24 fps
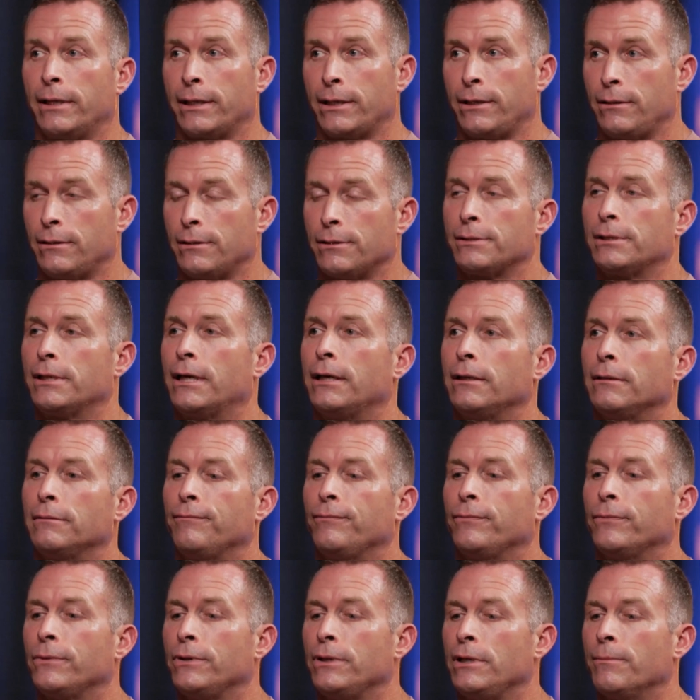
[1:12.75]
like you just said,
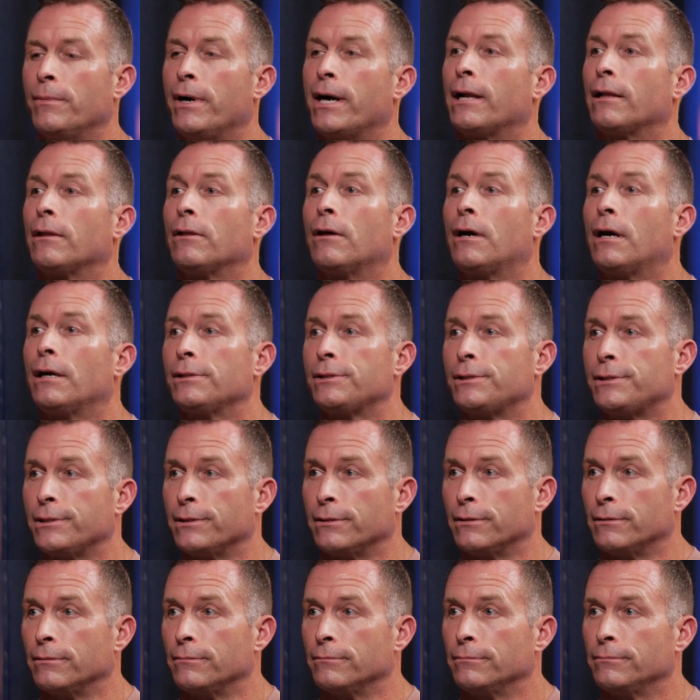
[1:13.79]
you might have lost to
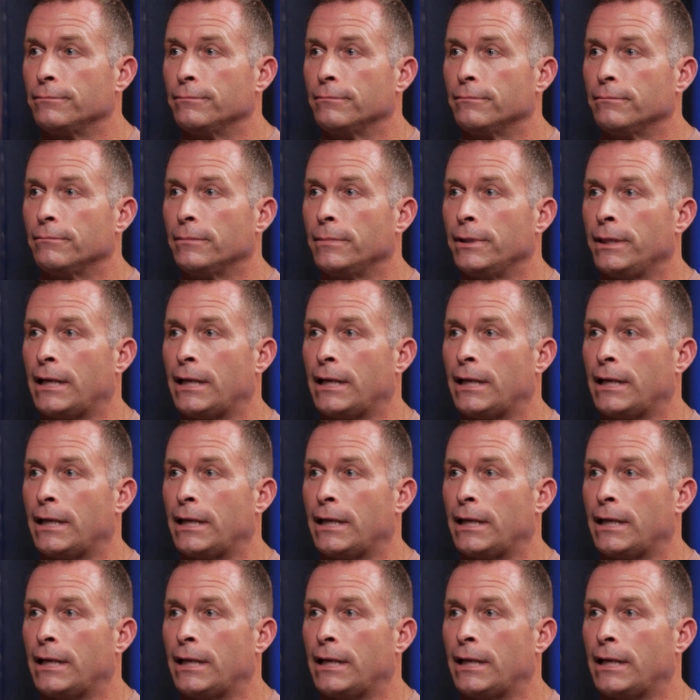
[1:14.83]
him. Yeah.